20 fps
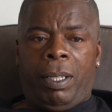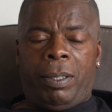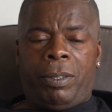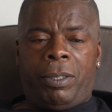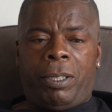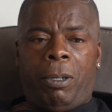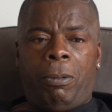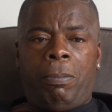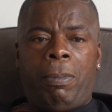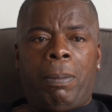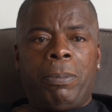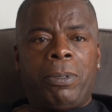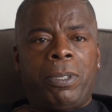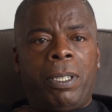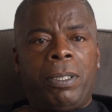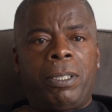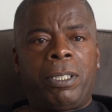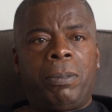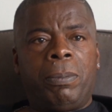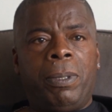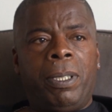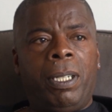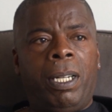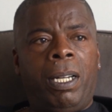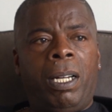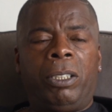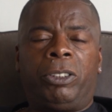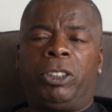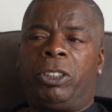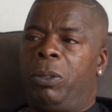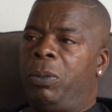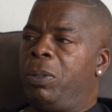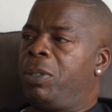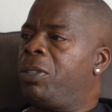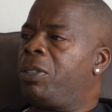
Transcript: So mum's gone to me, Duke,